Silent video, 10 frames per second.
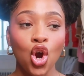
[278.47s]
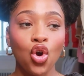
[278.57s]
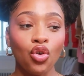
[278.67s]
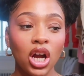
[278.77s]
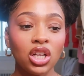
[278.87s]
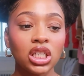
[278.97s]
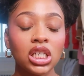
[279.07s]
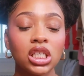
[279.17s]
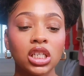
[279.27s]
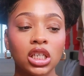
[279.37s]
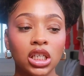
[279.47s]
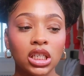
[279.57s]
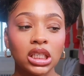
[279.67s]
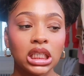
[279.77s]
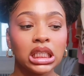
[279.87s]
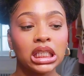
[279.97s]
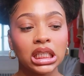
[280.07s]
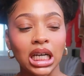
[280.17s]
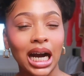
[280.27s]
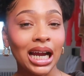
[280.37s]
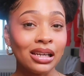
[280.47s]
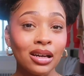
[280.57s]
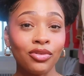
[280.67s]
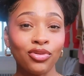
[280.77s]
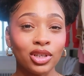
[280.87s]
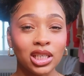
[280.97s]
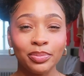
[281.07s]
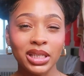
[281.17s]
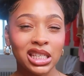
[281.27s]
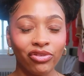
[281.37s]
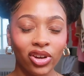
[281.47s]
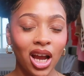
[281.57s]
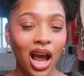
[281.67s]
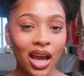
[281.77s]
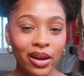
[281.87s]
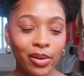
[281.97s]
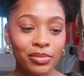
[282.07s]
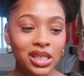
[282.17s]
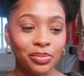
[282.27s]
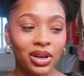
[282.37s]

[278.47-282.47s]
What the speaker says: Grailed is good kind of for specific items,